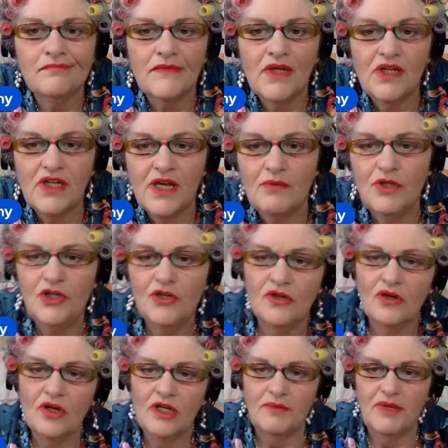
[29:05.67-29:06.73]
Okay, well, you're
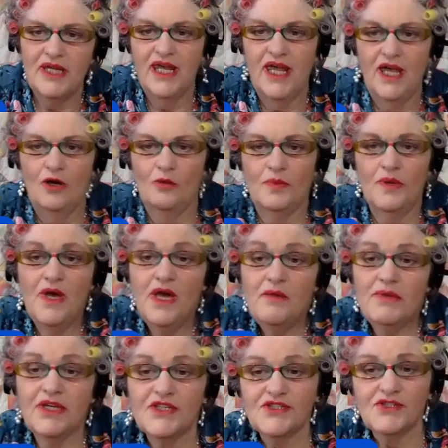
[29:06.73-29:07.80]
not going to be any help
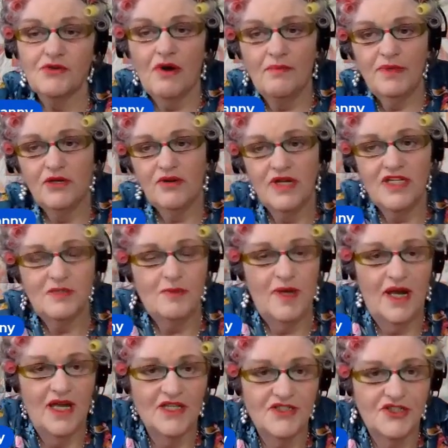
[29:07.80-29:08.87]
because Grumpy Granny's been
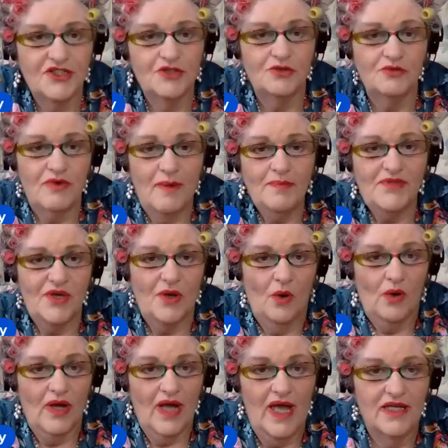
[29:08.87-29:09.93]
asked to do a rap
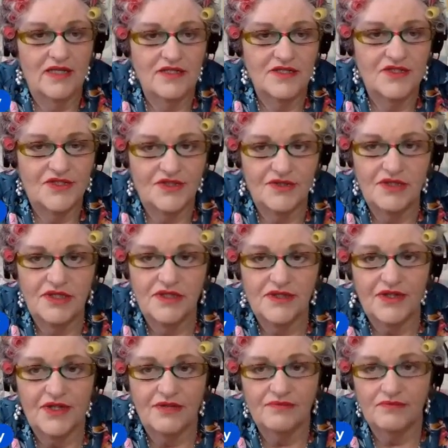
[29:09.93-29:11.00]
song, and
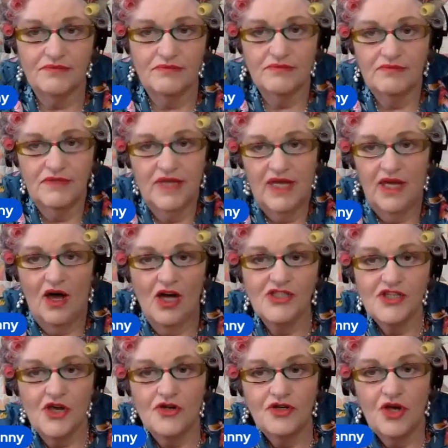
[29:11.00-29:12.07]
I
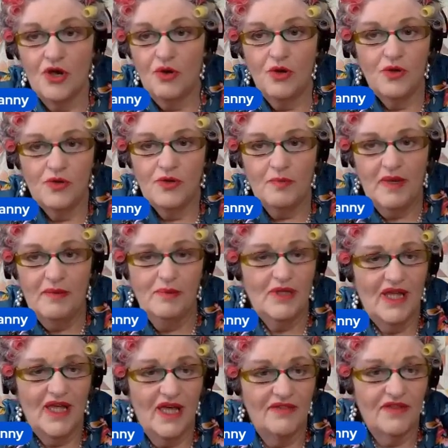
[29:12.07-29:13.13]
don't know who the people
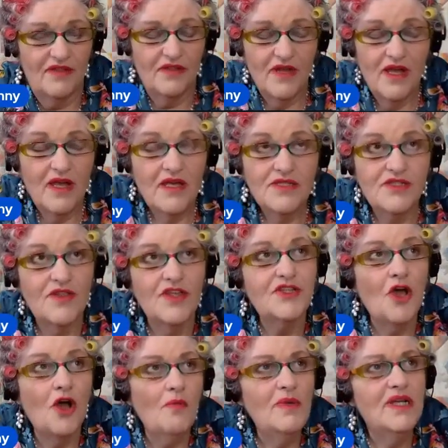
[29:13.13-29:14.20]
are that. So they
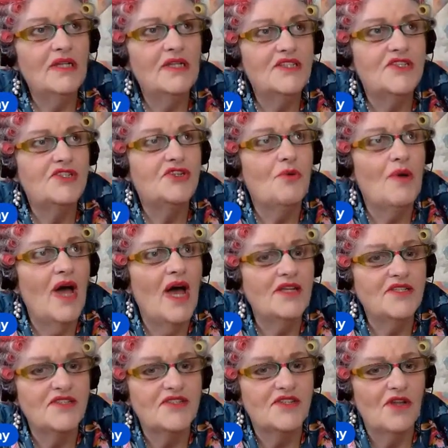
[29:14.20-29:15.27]
told me to listen to
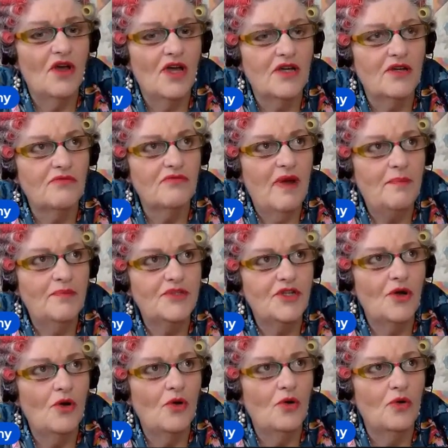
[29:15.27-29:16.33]
artists like Rap
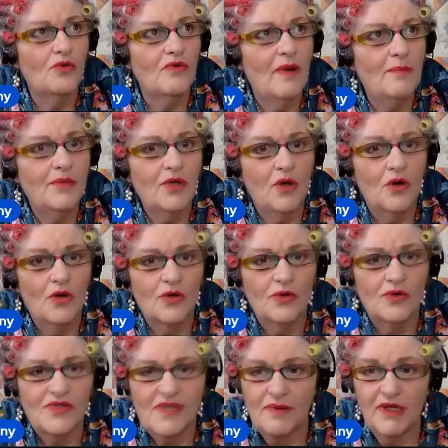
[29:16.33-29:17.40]
Dog or Rap God
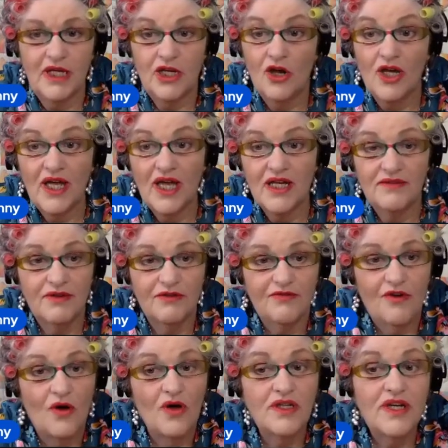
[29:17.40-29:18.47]
or something, and I can't even
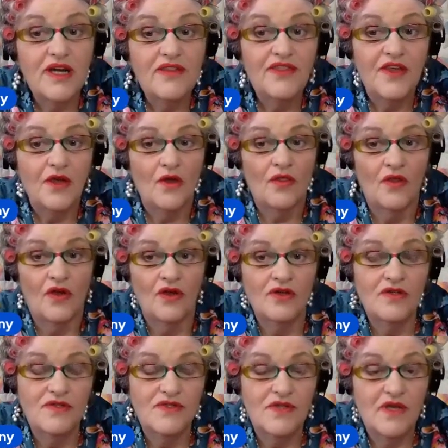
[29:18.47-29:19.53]
find anything on those.